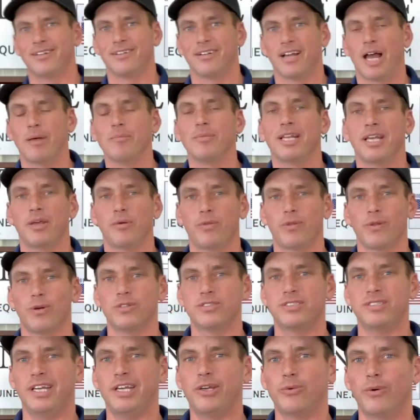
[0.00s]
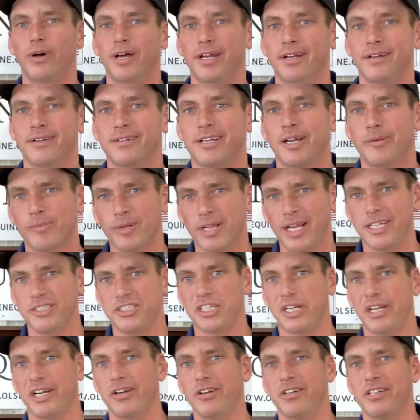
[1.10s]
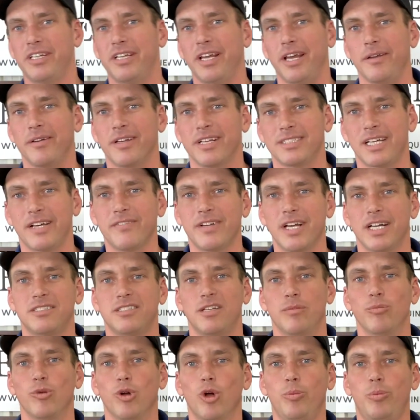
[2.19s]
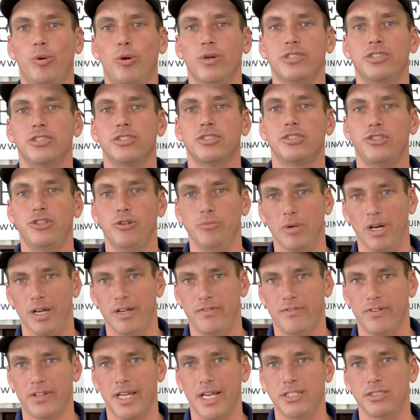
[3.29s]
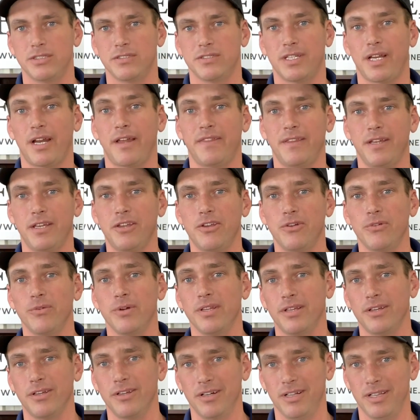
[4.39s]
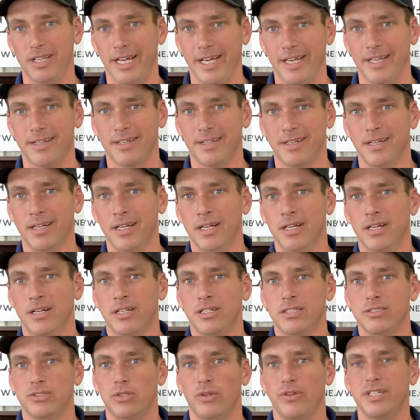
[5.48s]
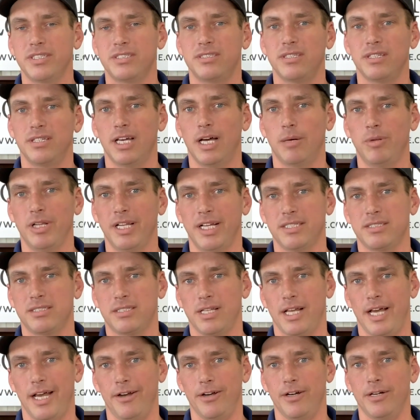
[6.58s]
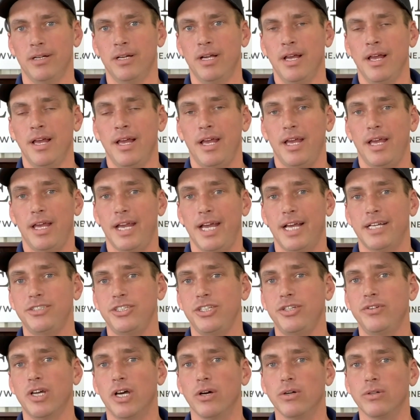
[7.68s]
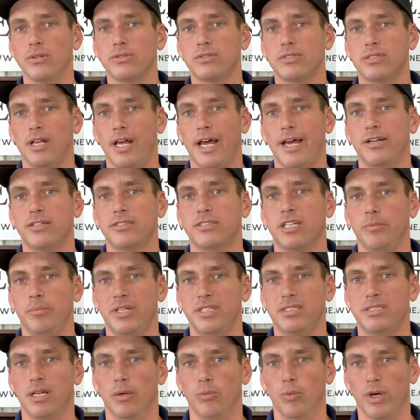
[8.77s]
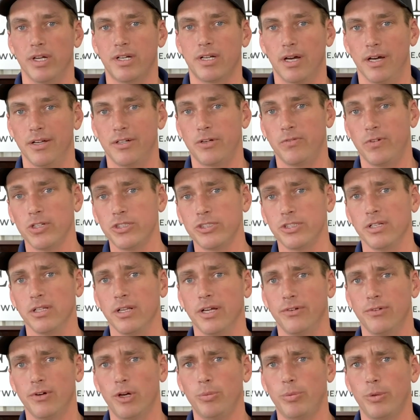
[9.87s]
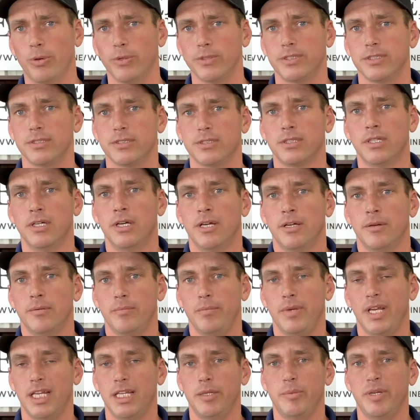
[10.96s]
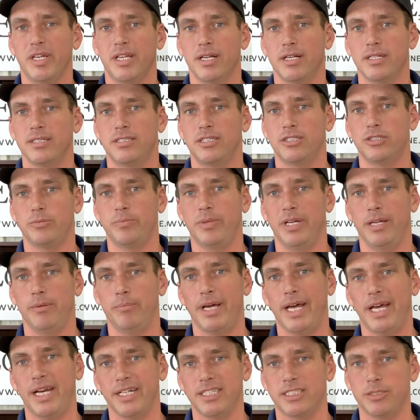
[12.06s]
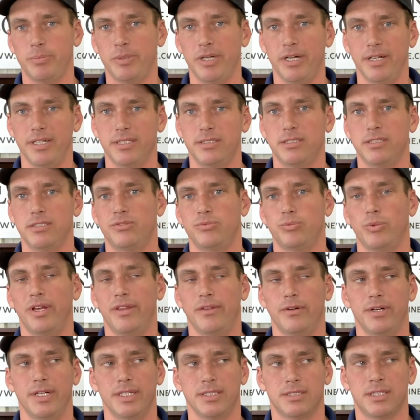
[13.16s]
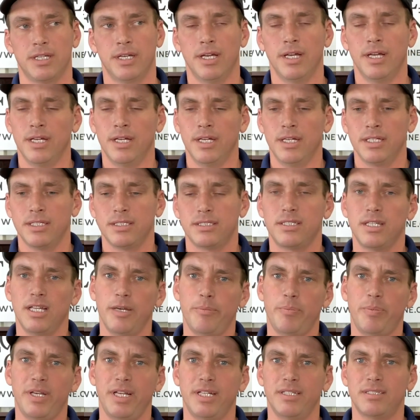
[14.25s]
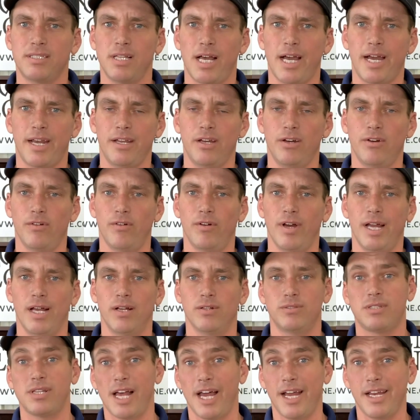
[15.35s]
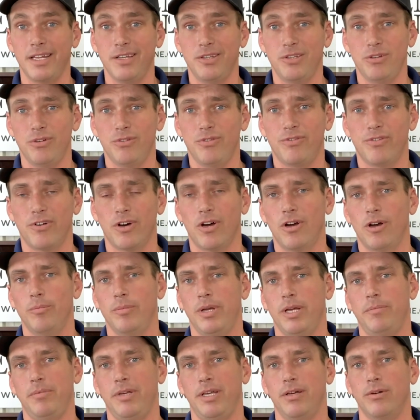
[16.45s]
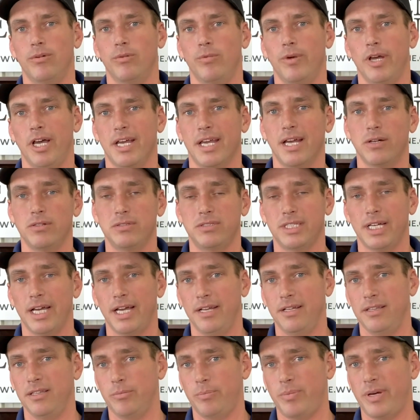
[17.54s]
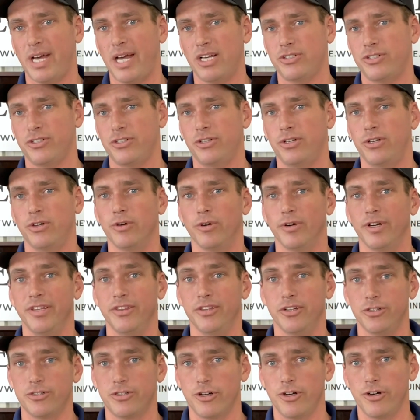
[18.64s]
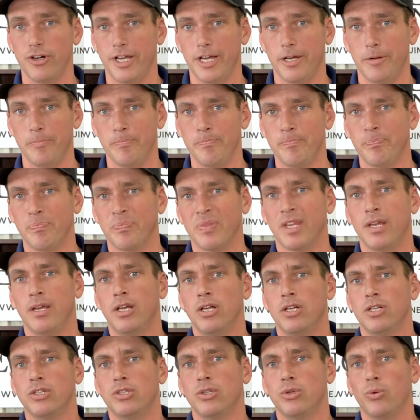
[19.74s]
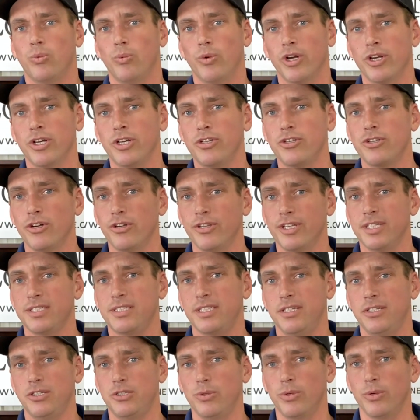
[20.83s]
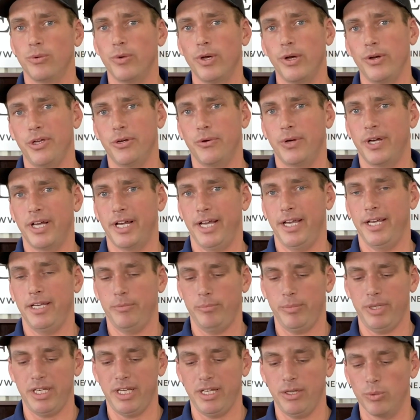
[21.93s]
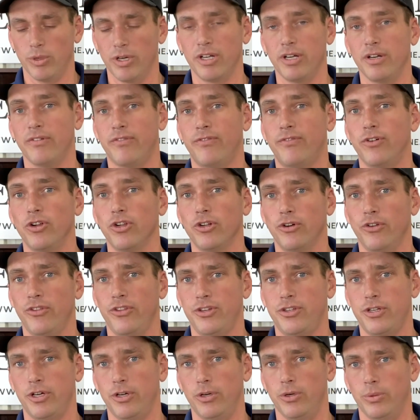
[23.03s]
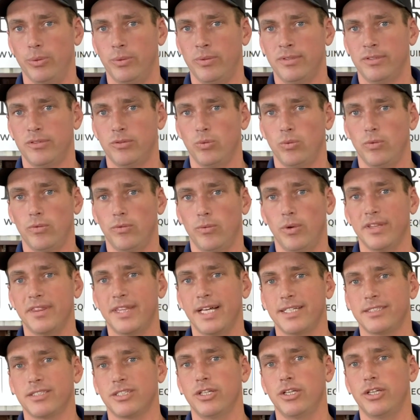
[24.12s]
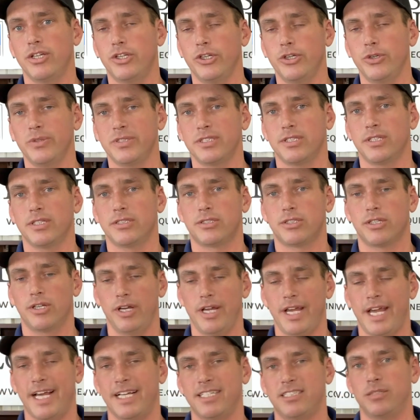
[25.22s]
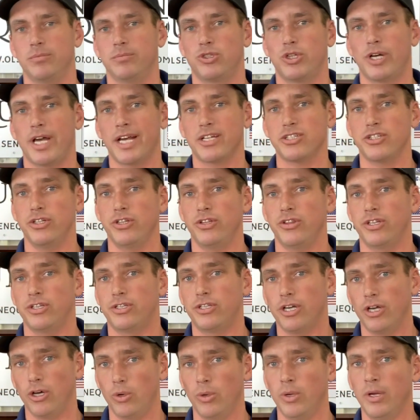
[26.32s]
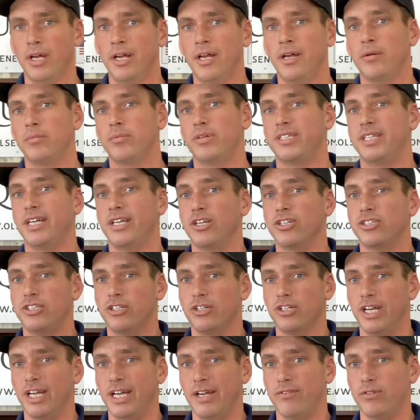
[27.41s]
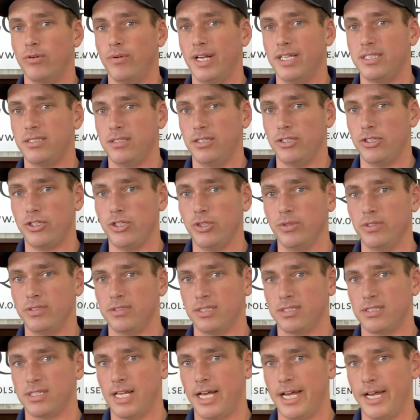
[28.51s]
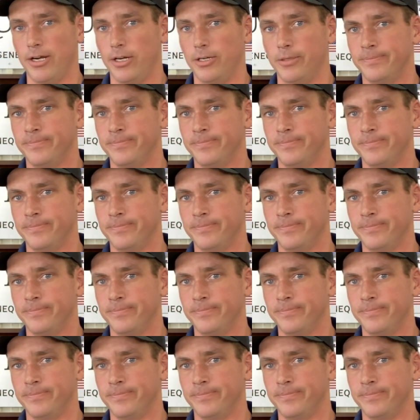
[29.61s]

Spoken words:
I'm Lee with Olsen Equine. I'm glad you're here today because I've got some rope horse shoe modifications that I think you're really going to like. So this is a double S slider. And as you know, sliders can be somewhat controversial on rope horses, mainly because there's been bad experiences, whether it's slipping, sliding around, sliding too far, maybe a wreck outside in the pasture or in their turnout. We're going to turn this into a rodeo hind, meaning we're going to fuller the toe. What that's going to do is it's going to add some traction to the toe, but then you're still going to have the rest of the shoe as a slider.